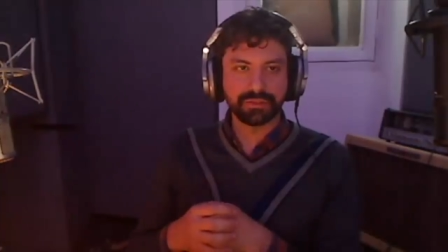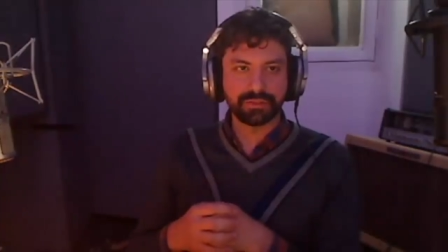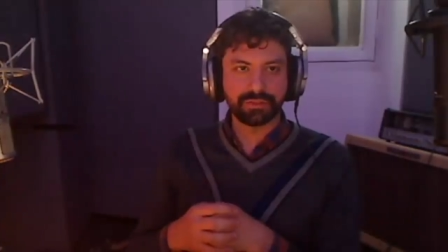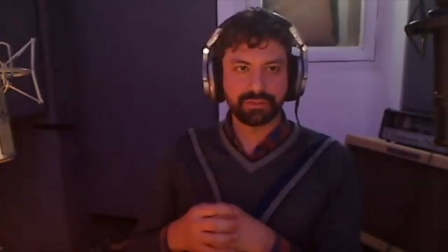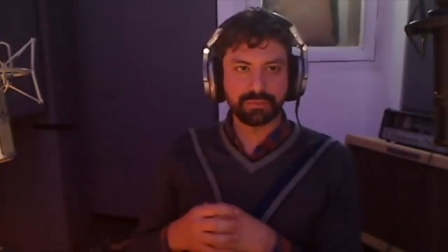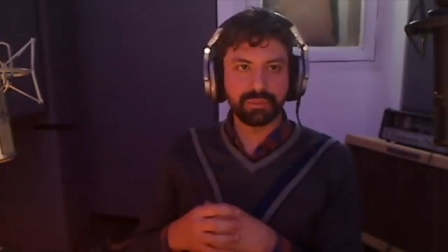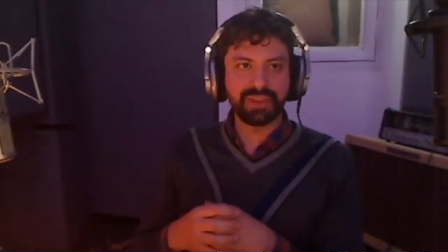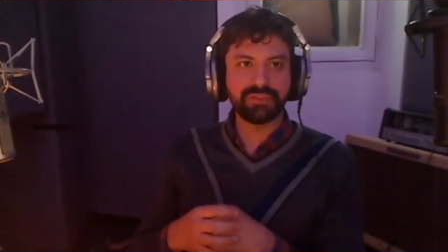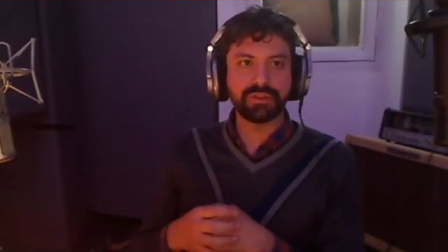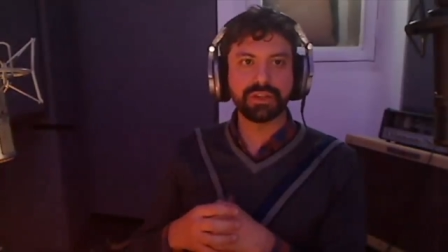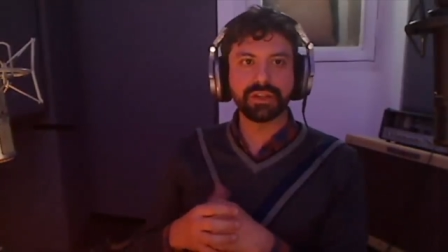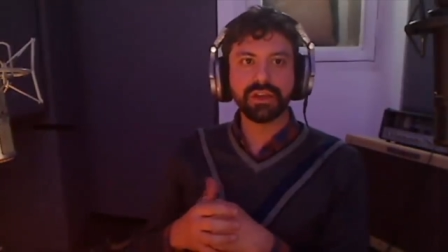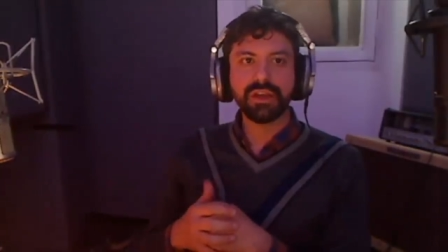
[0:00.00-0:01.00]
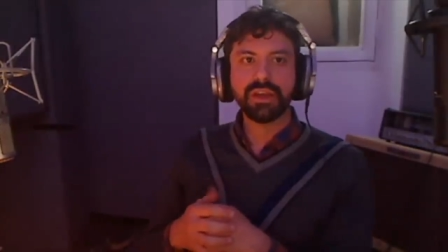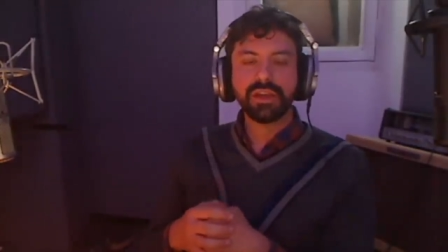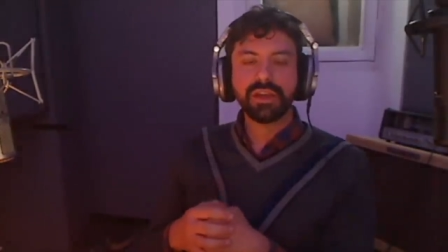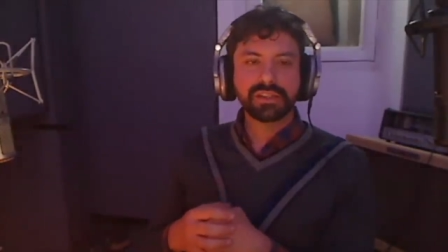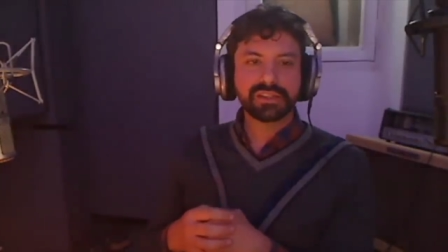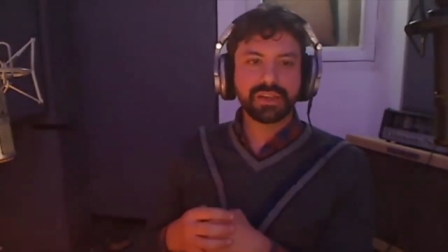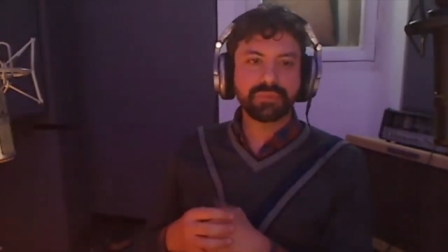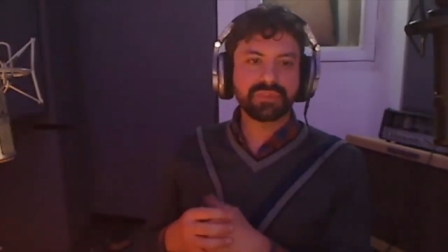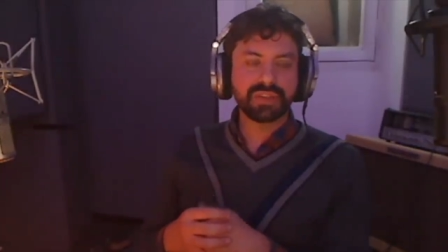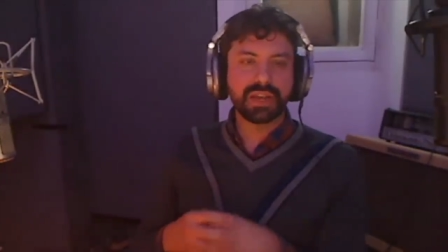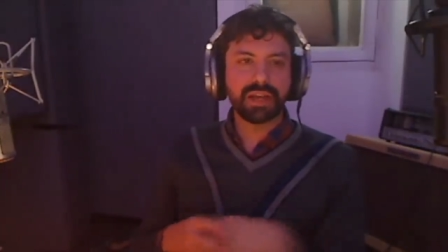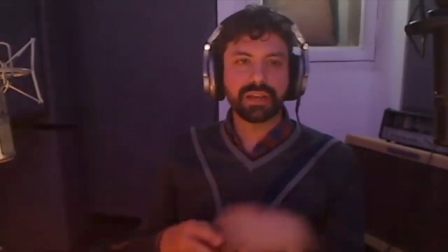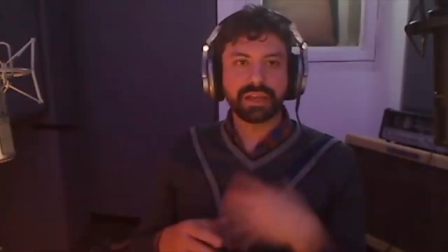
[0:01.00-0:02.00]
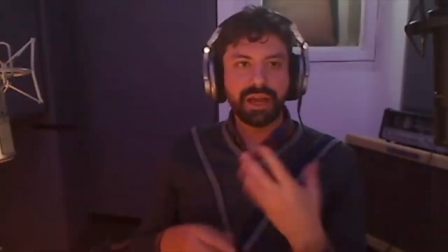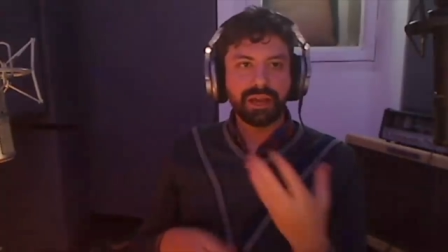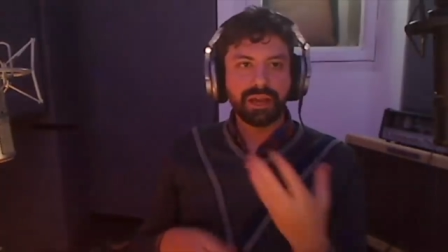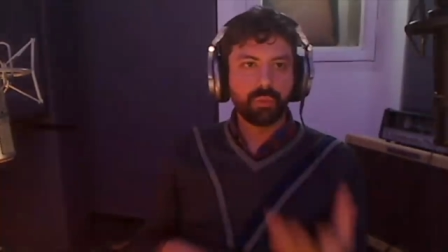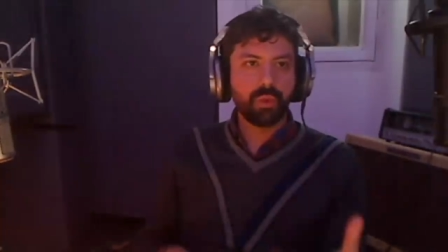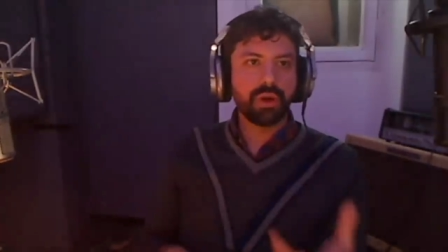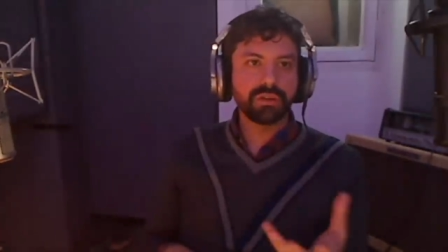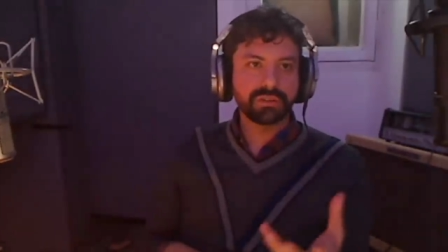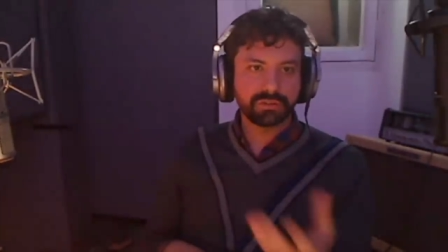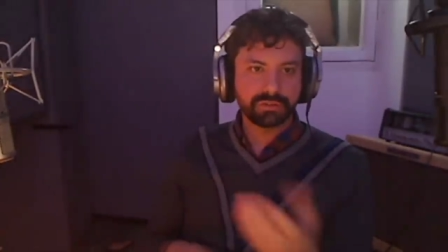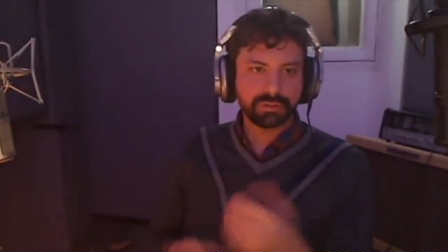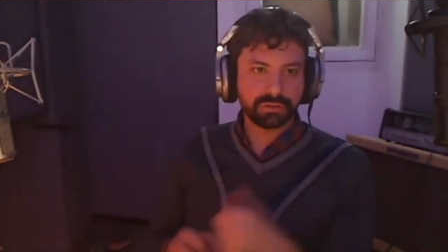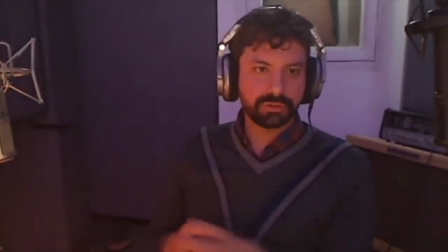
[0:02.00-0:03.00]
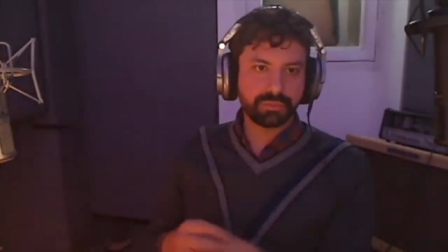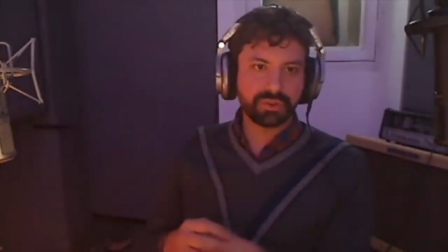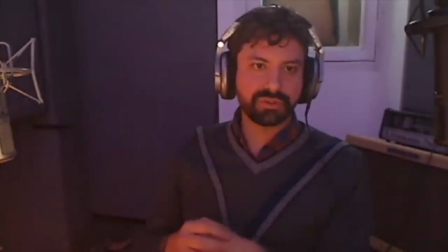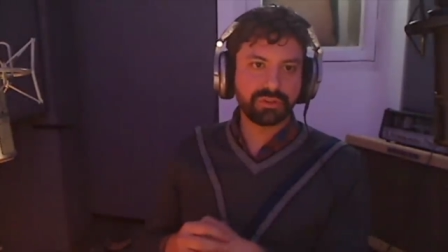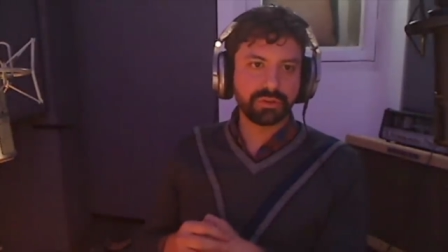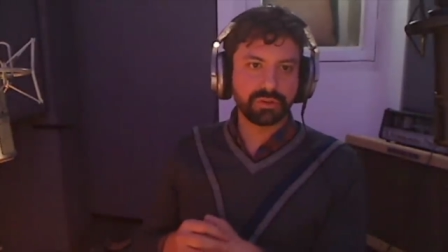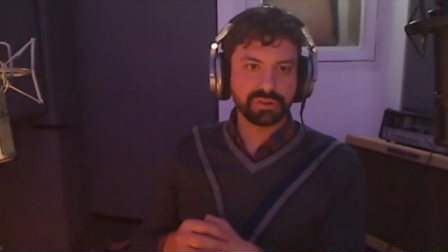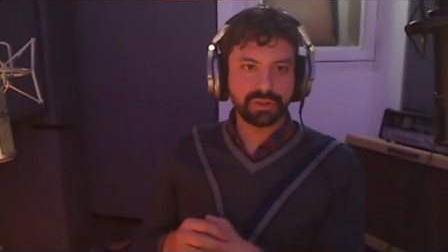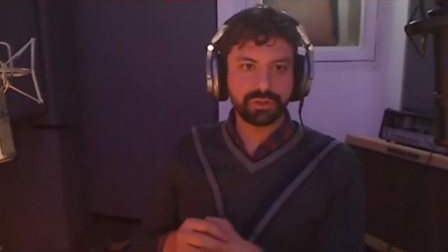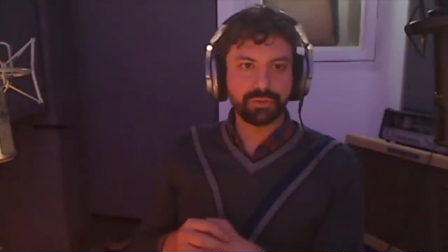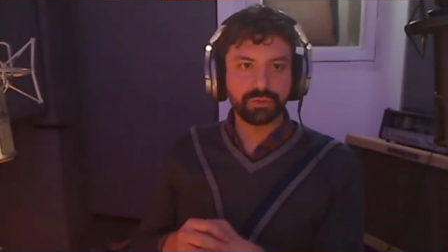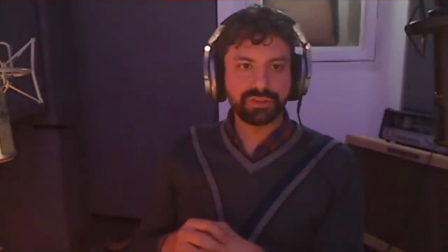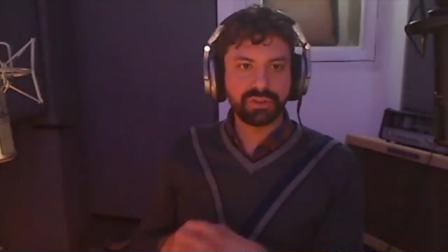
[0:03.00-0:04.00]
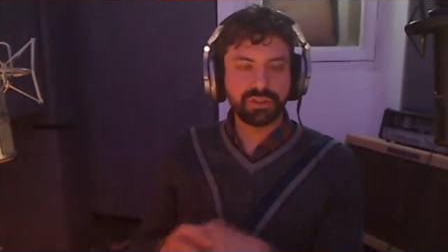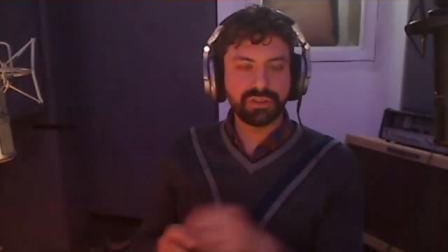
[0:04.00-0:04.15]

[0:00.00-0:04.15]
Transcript: It's basically something like, I want a certain particular security.